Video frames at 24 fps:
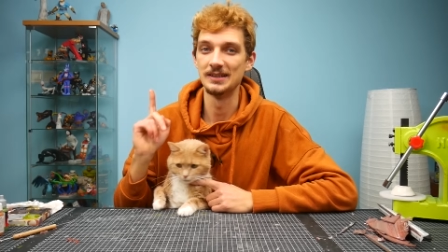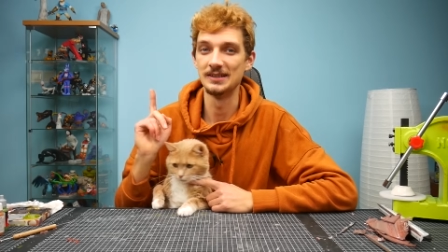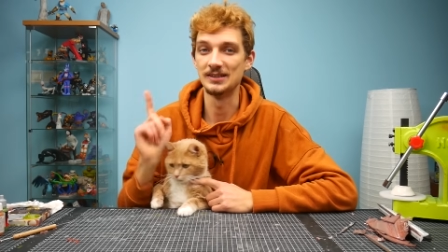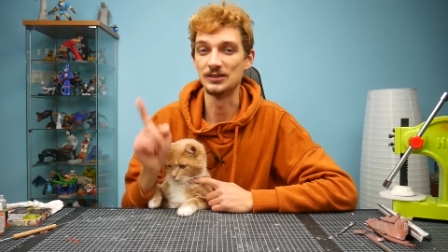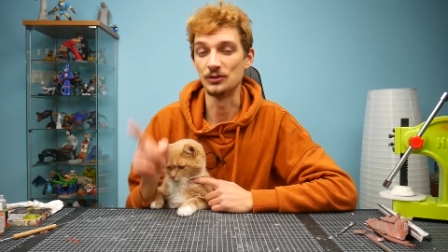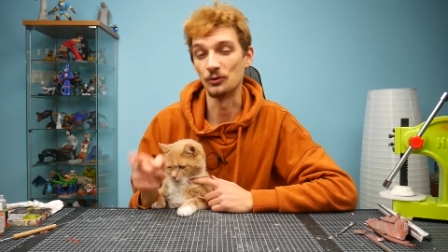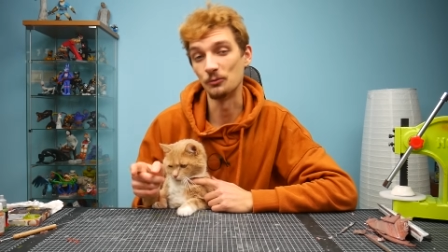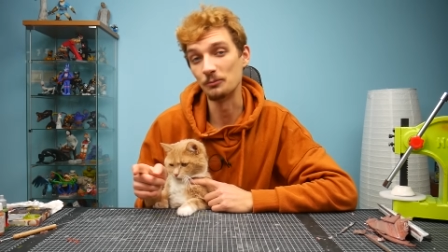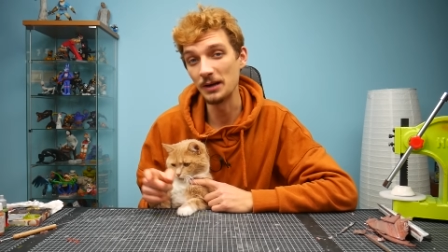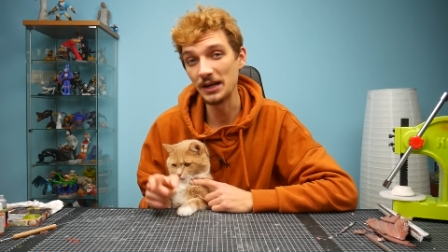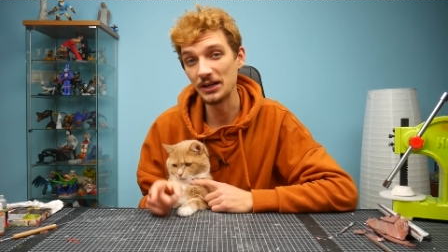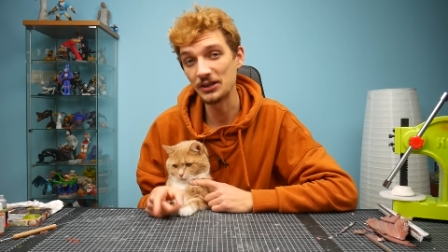
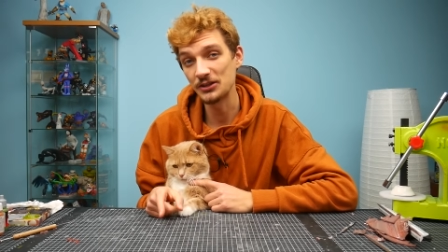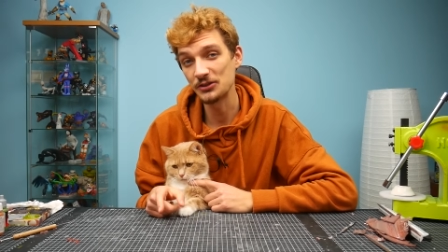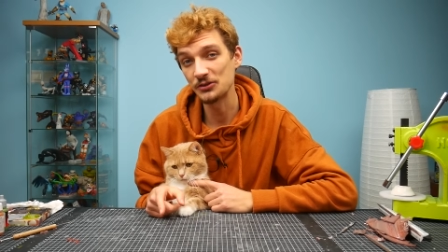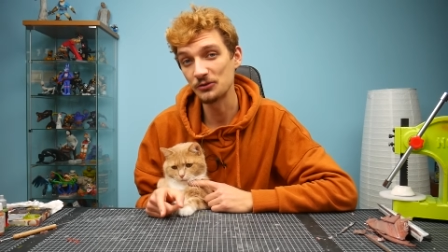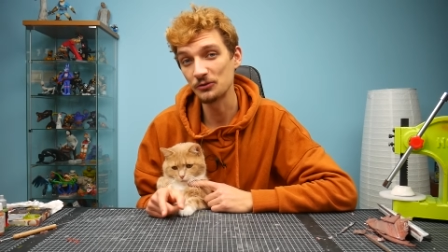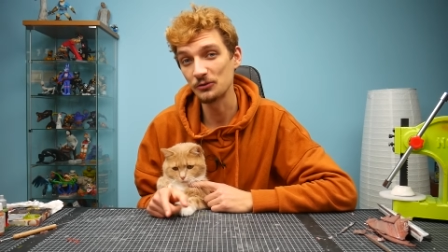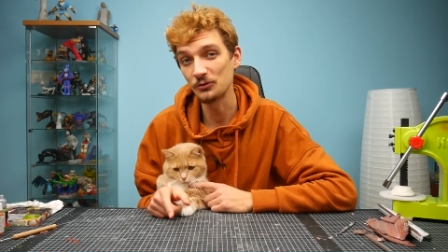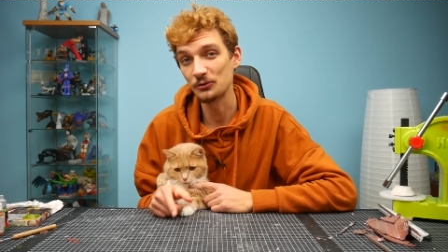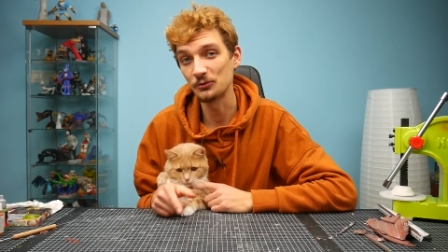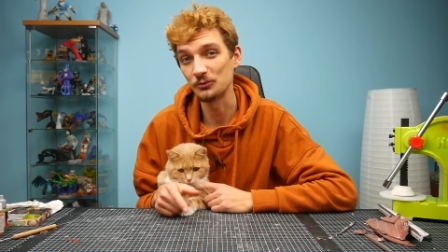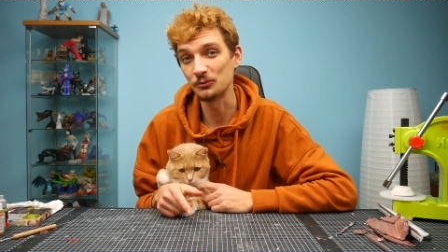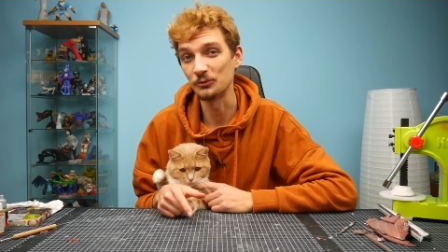So make
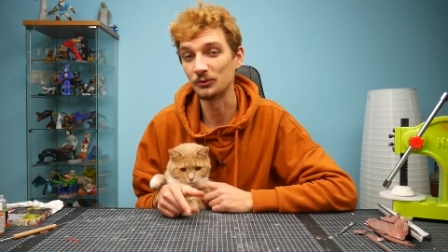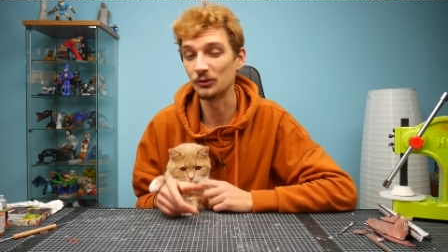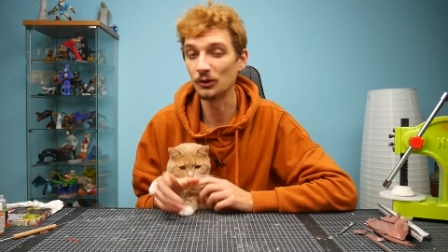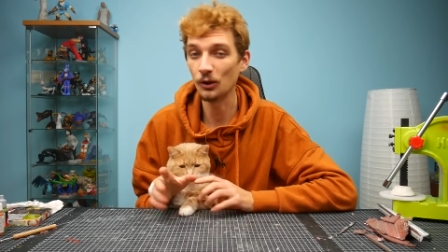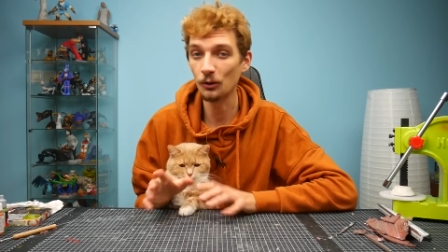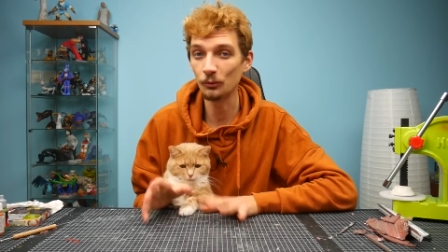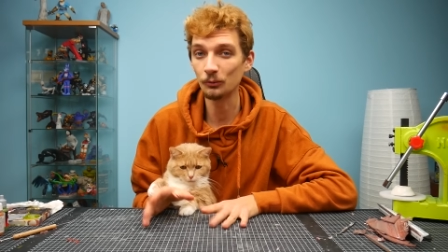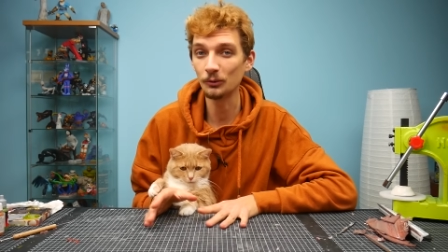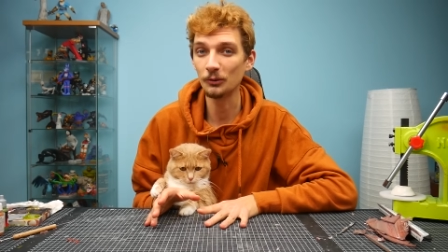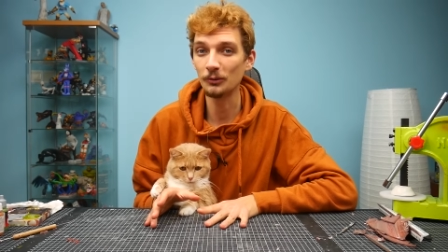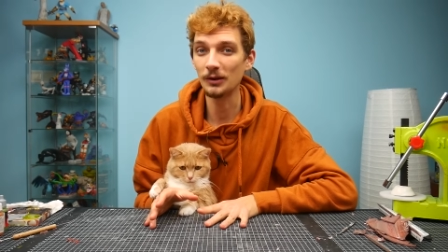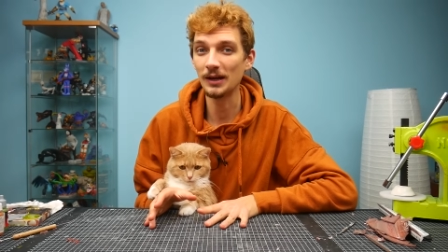sure to
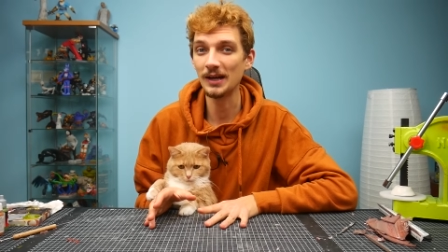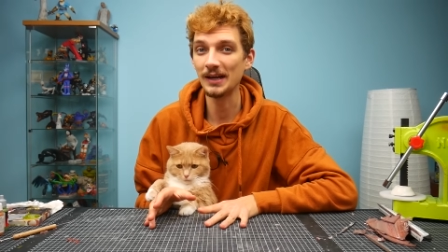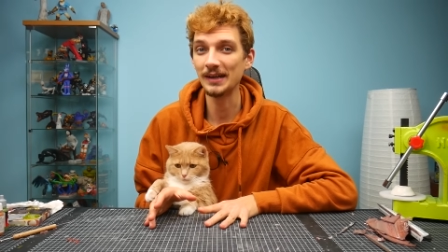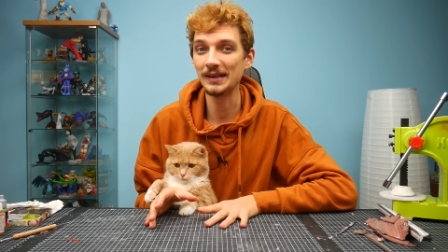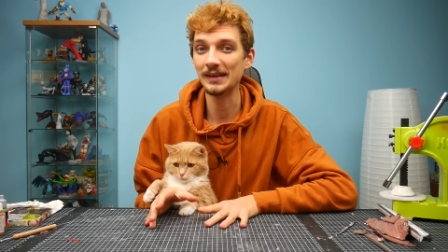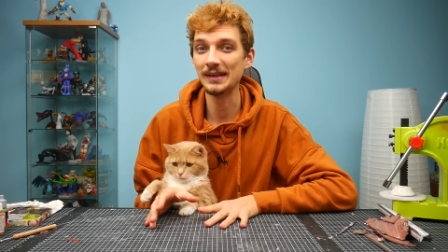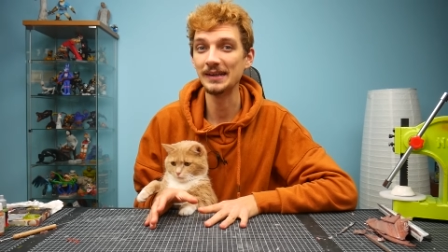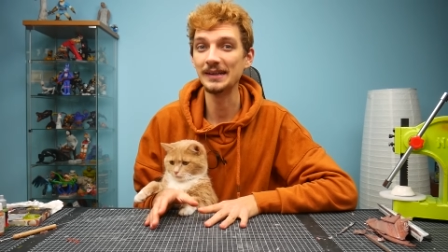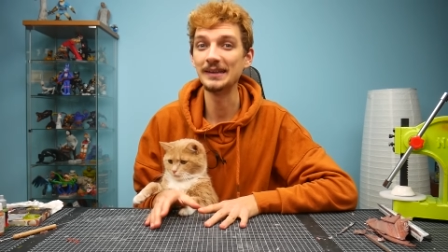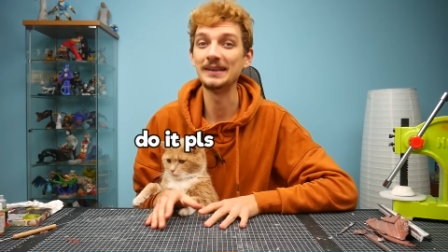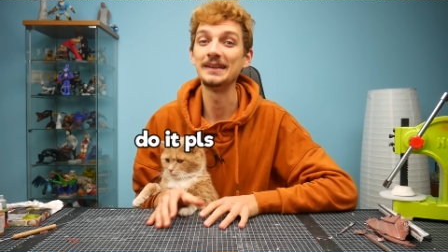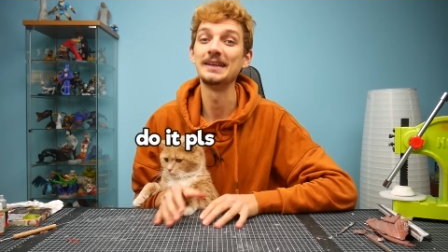download
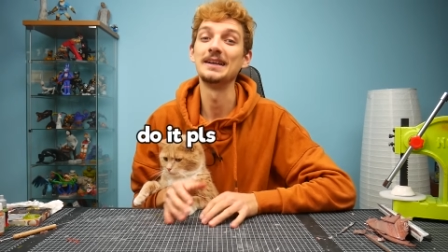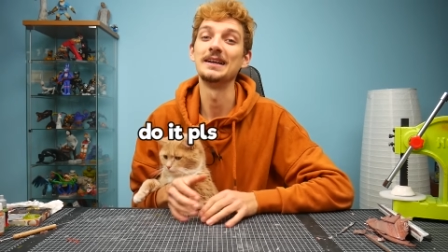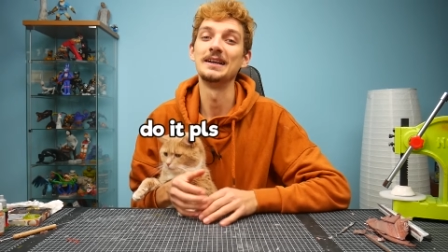it.